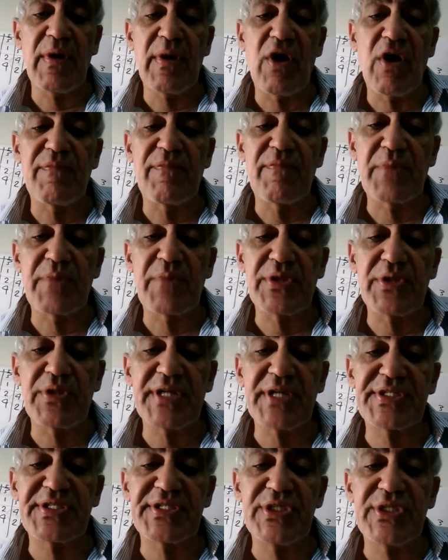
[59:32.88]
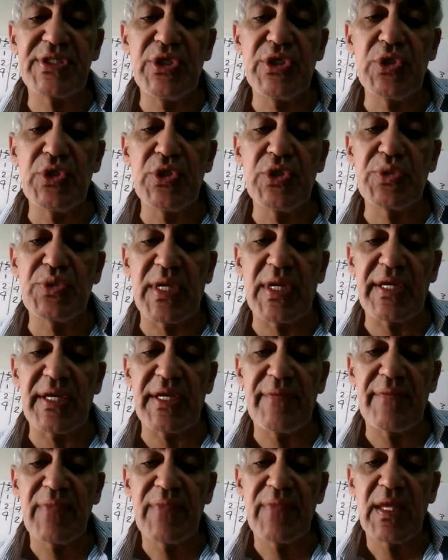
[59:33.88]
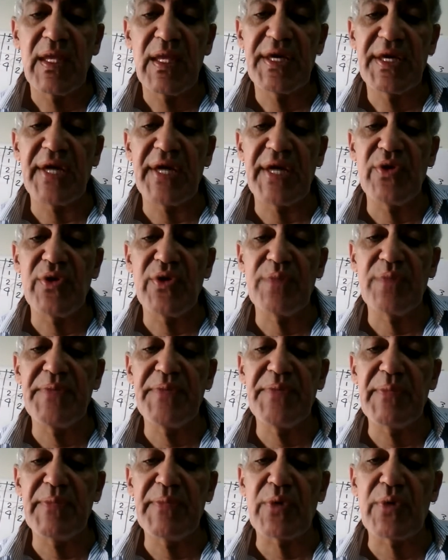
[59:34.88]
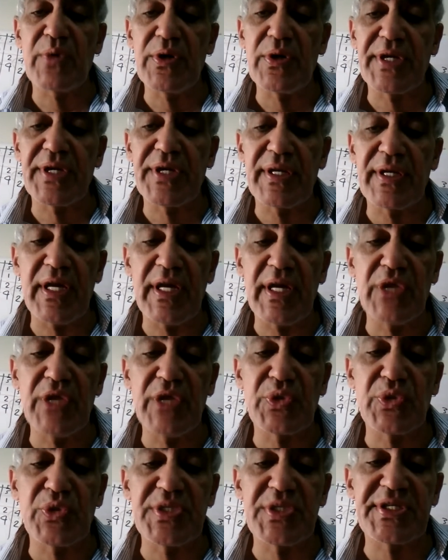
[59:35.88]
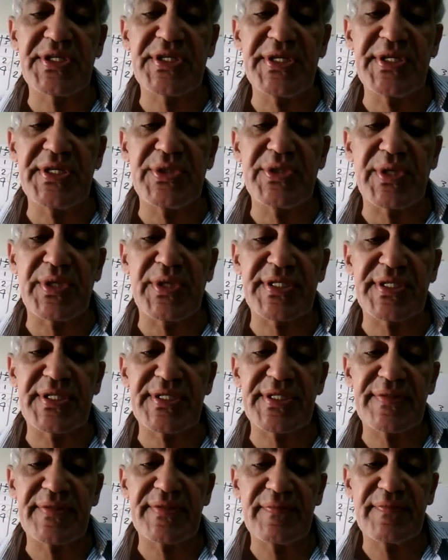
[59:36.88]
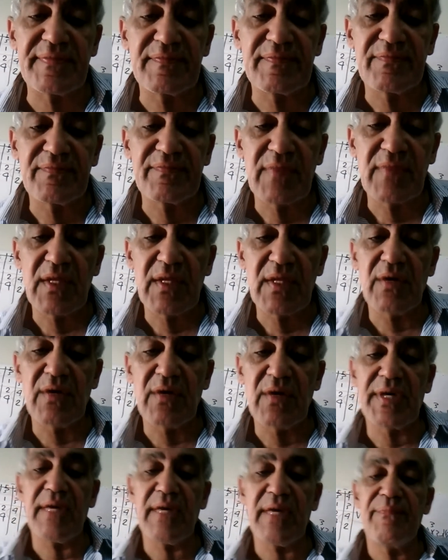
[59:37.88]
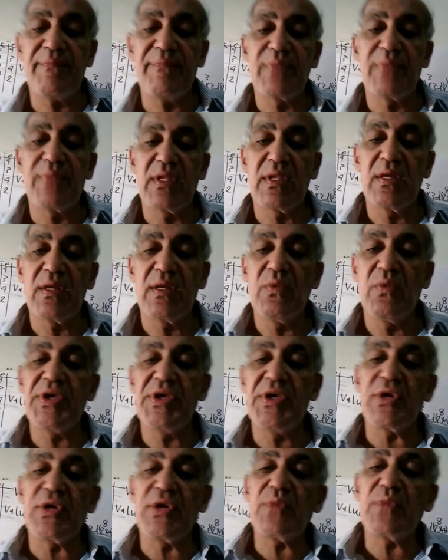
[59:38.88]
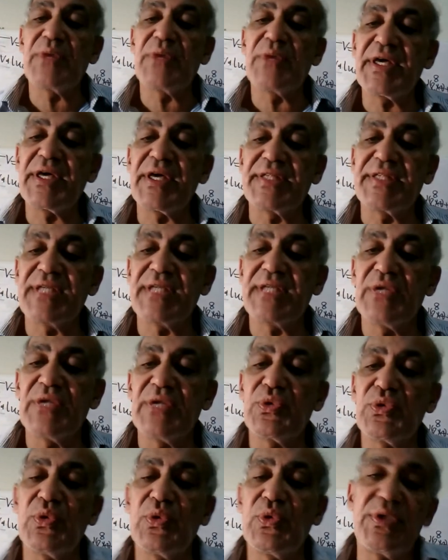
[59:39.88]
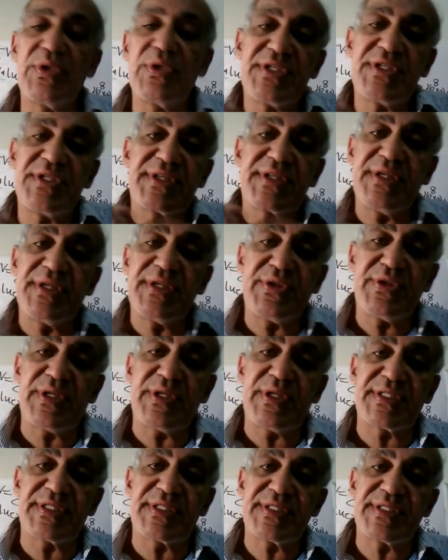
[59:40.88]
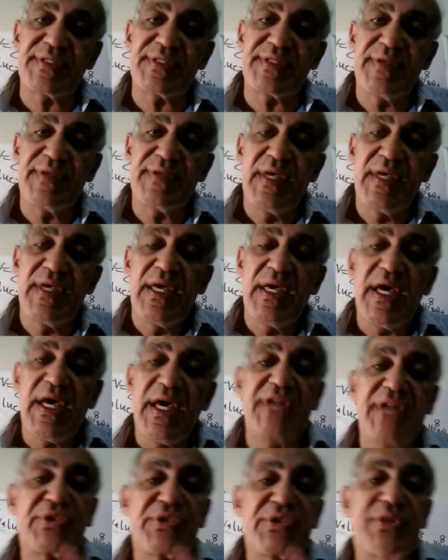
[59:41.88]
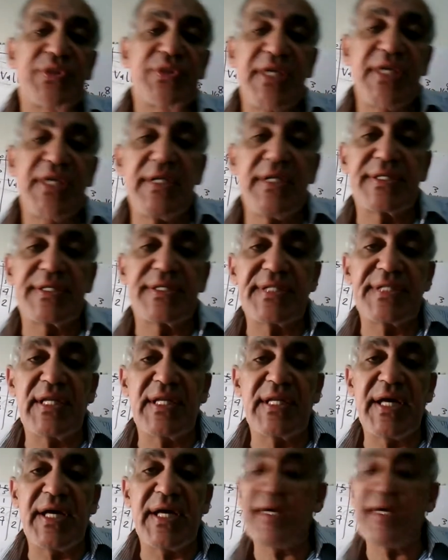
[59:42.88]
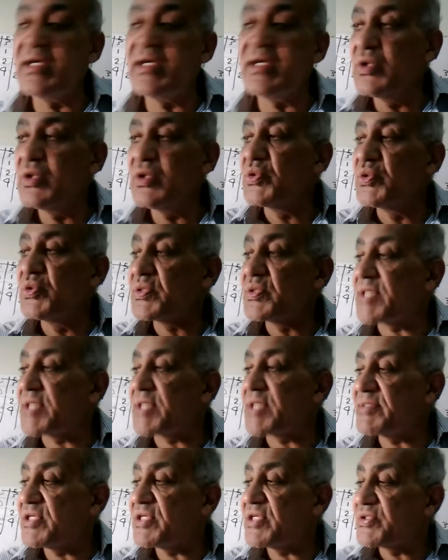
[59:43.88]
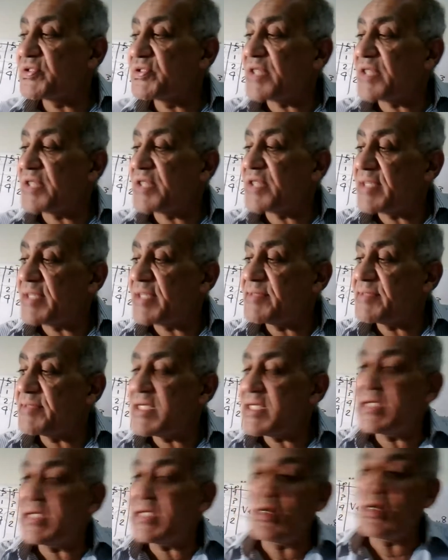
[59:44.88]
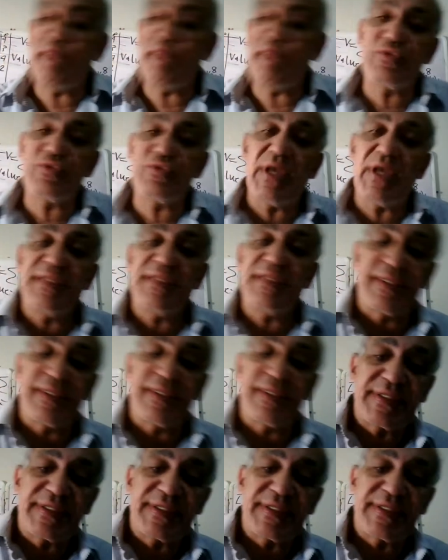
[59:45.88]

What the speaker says: of products usually cannot be broken into discrete units. Okay, we cannot break it into discrete units. It's continuous. Like you do something, you start something, you have to end it.